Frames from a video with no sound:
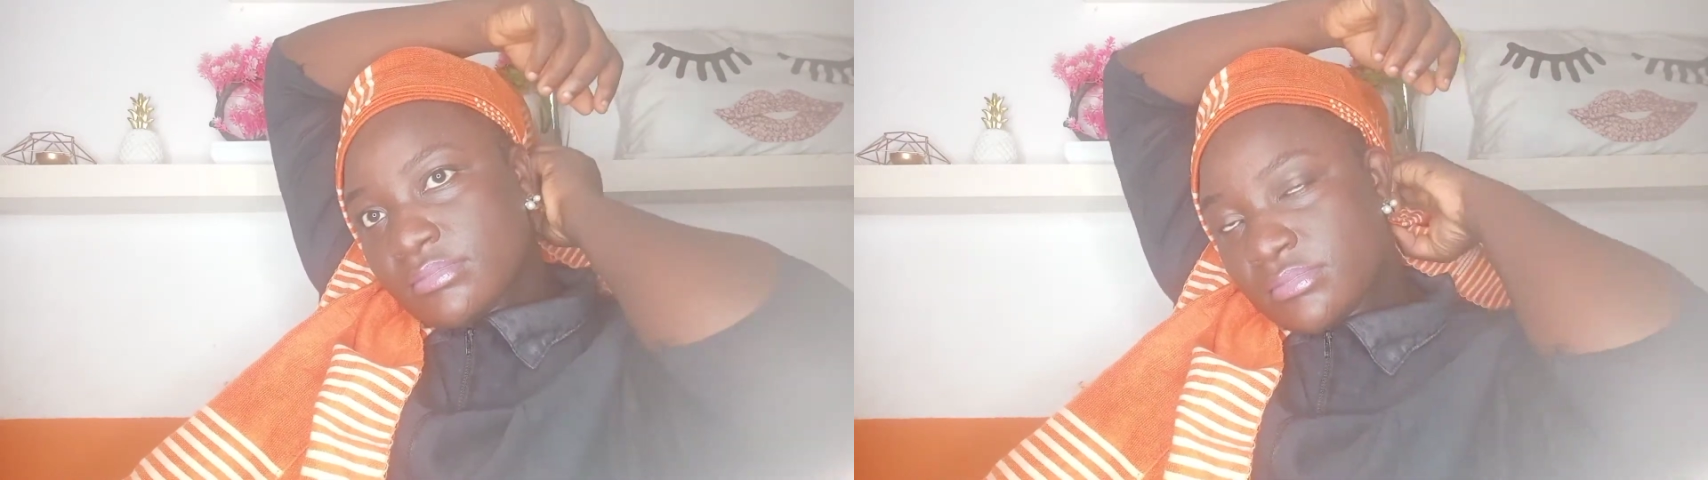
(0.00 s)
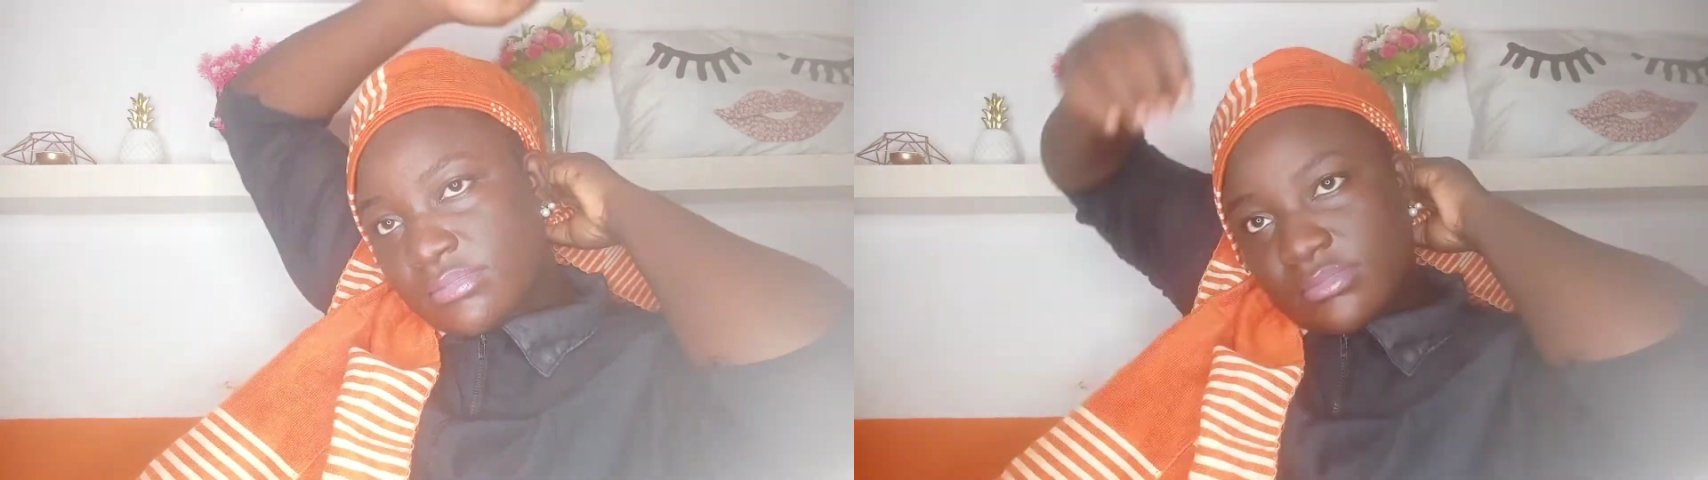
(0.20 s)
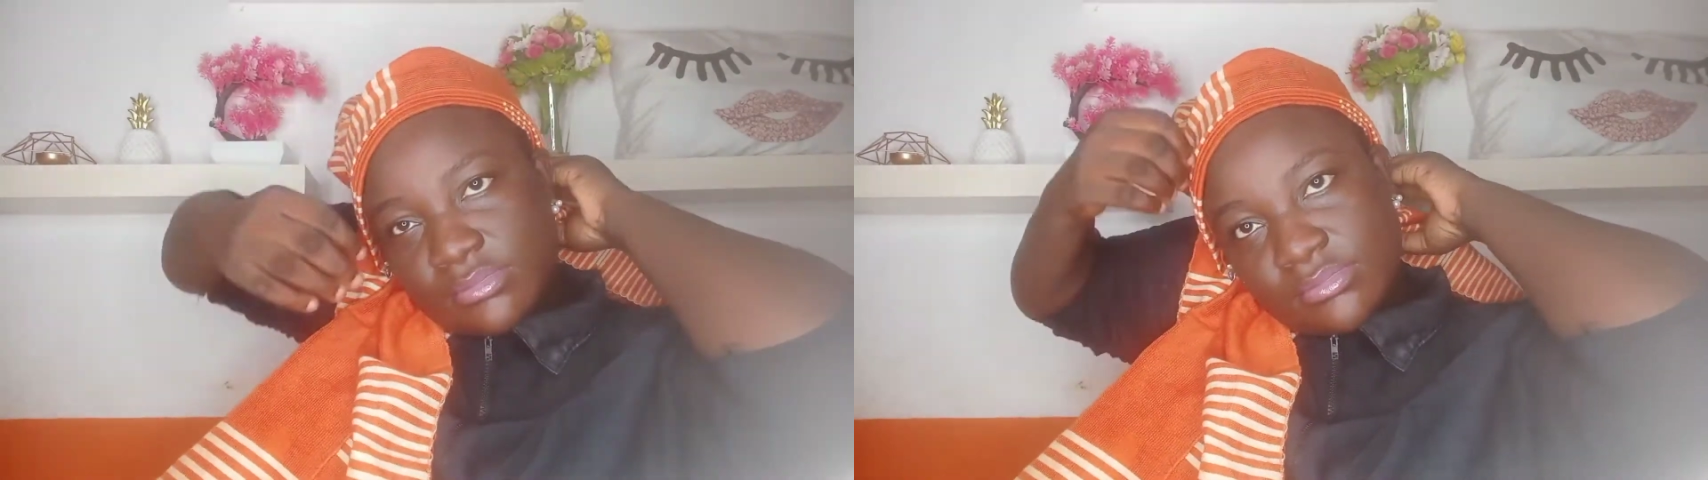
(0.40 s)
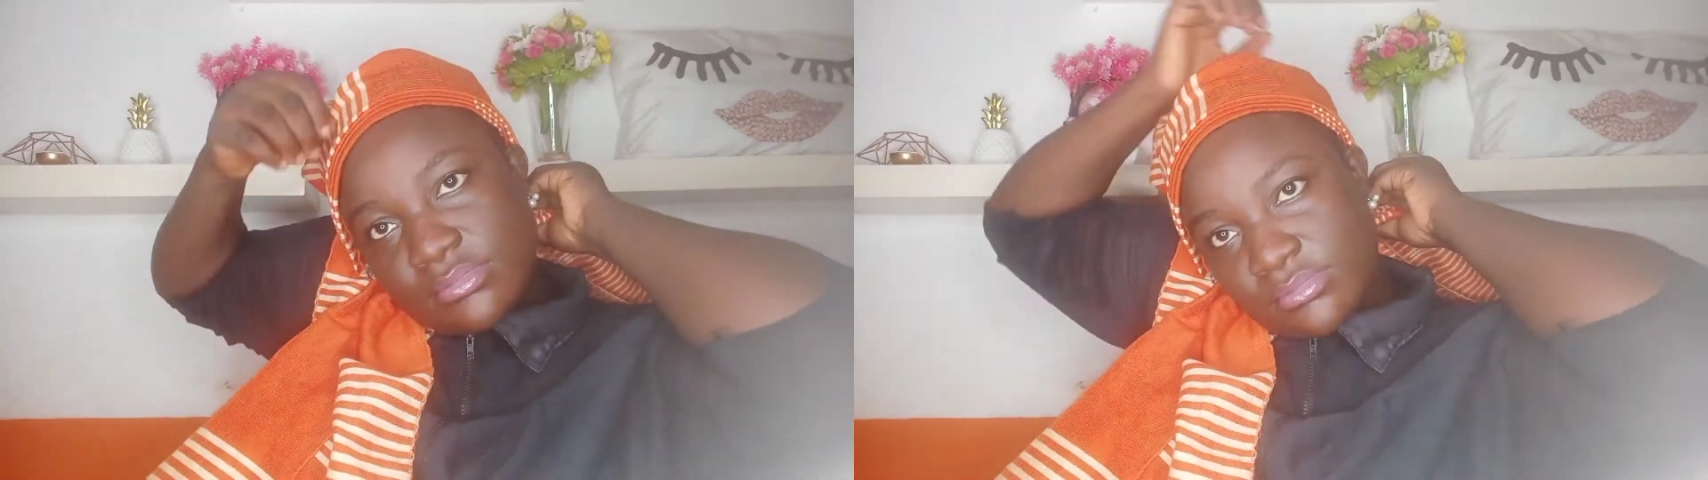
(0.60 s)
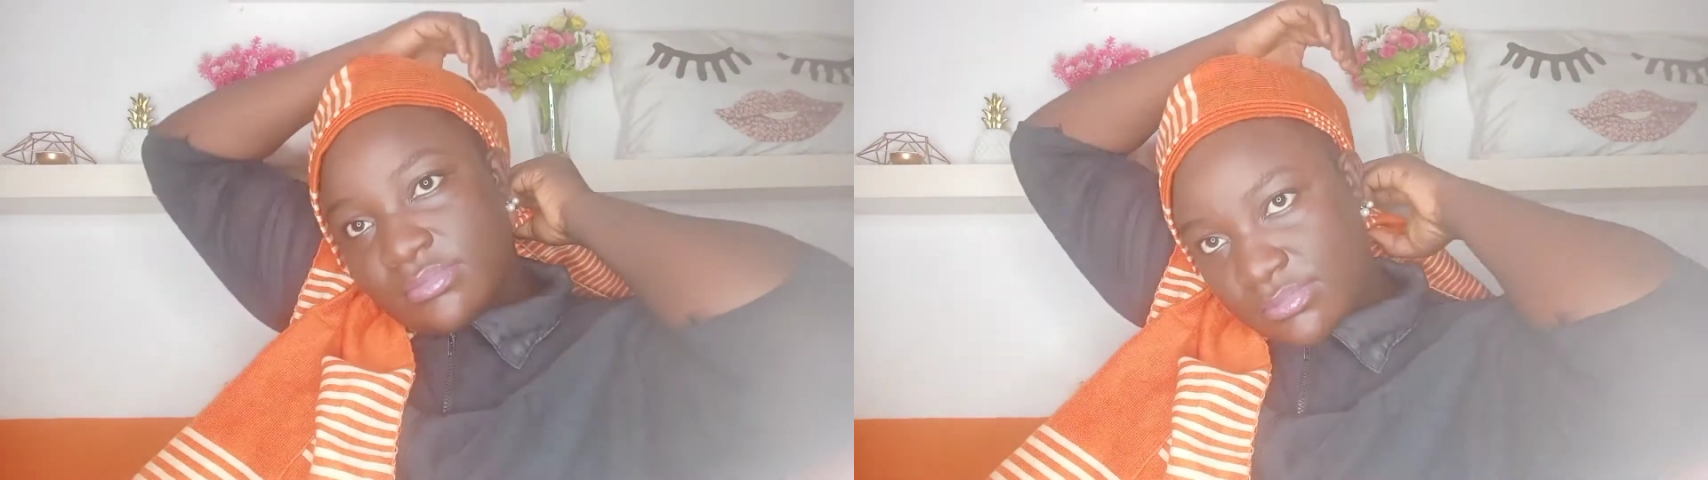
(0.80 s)
then
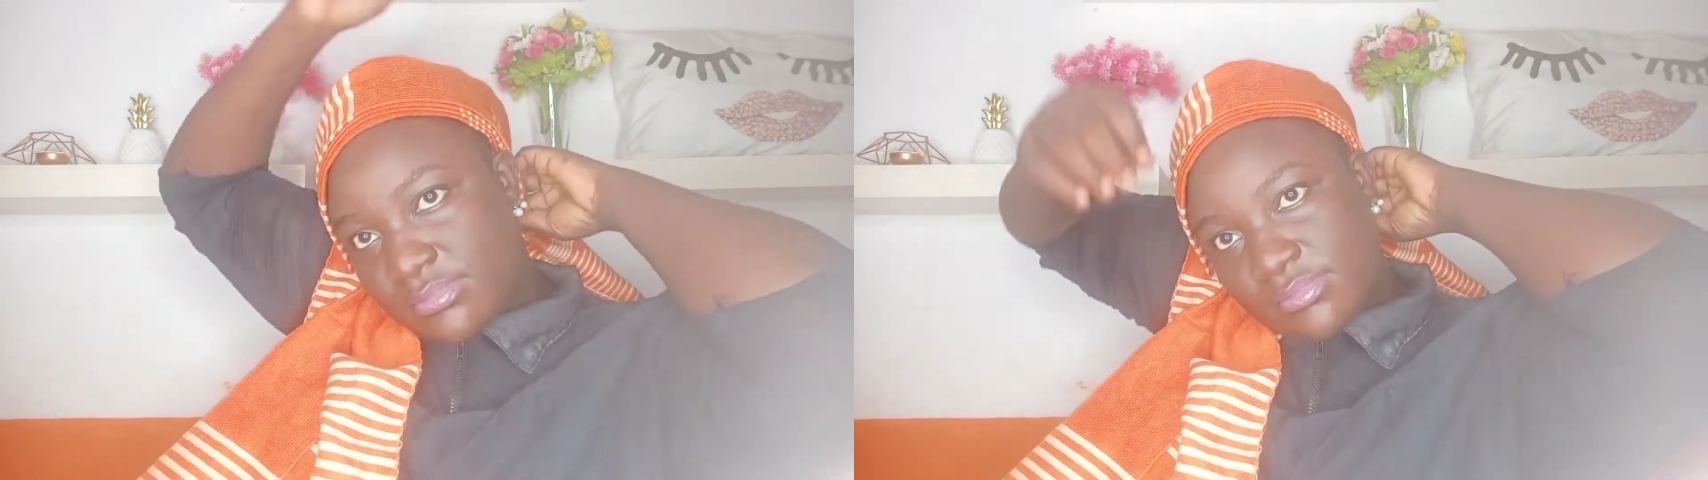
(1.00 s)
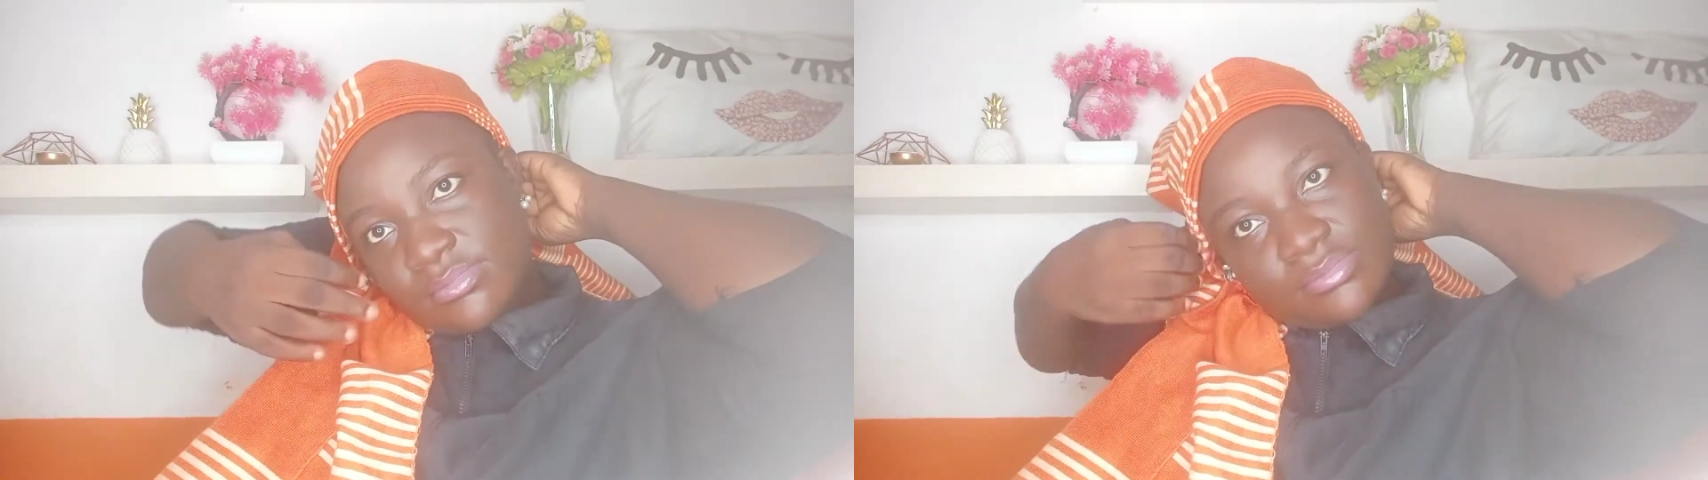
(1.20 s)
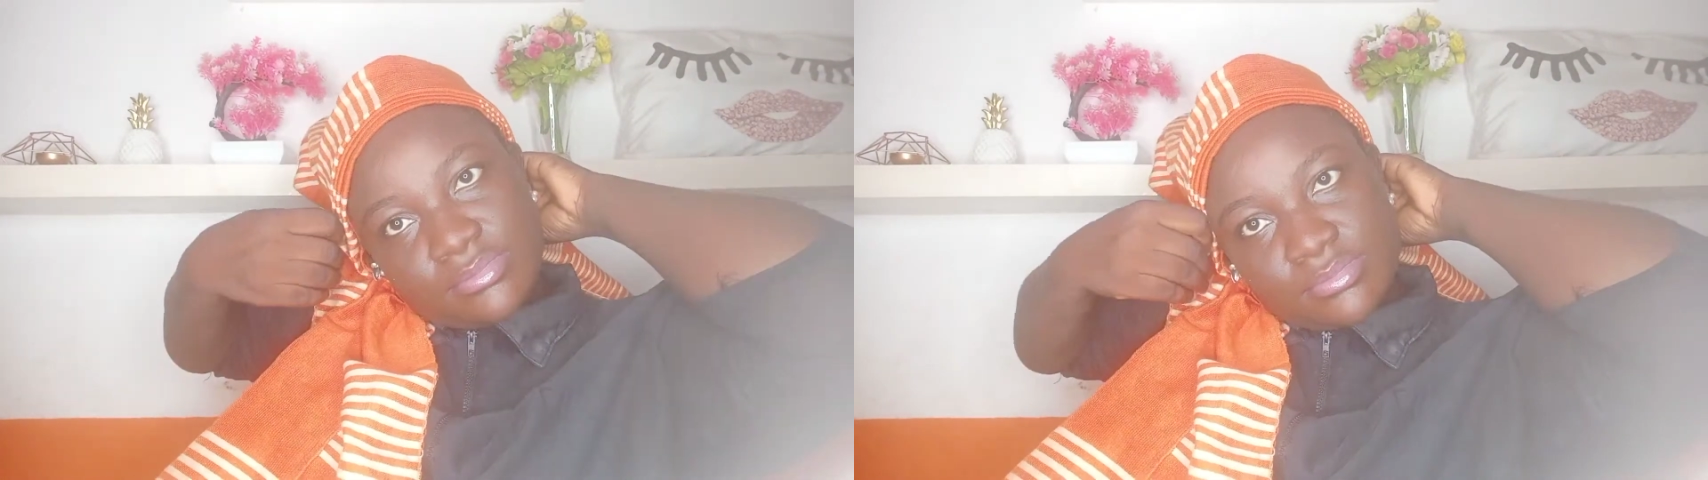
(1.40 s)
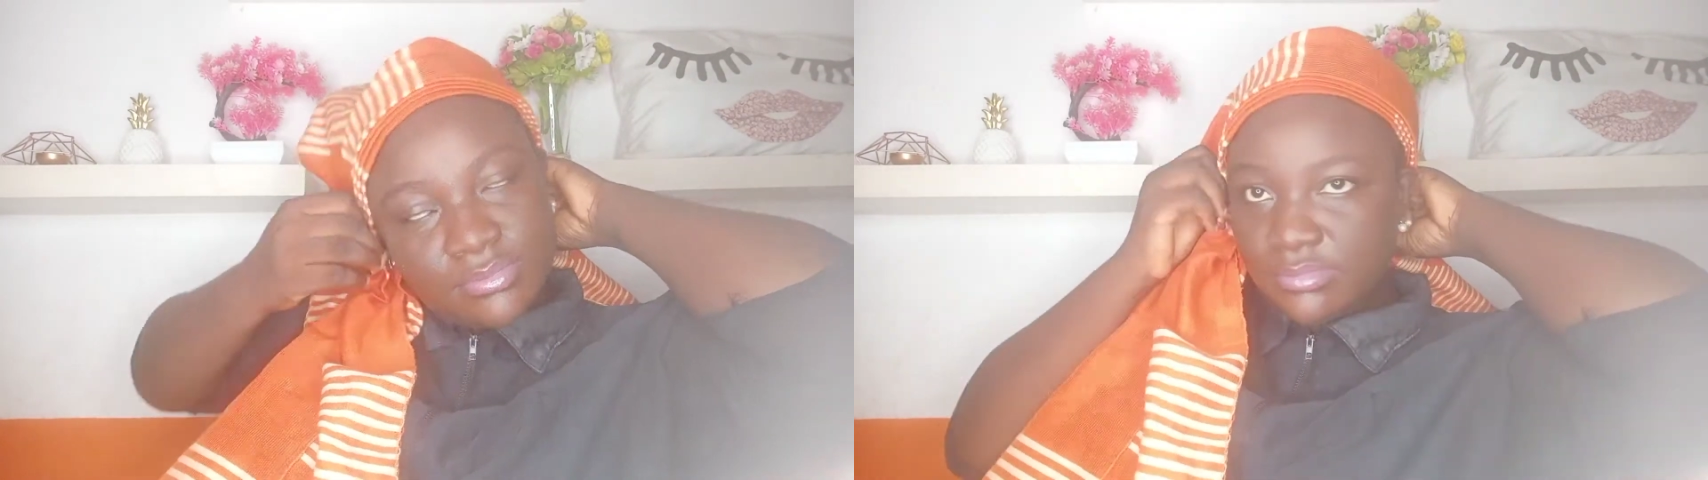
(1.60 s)
place it on your head.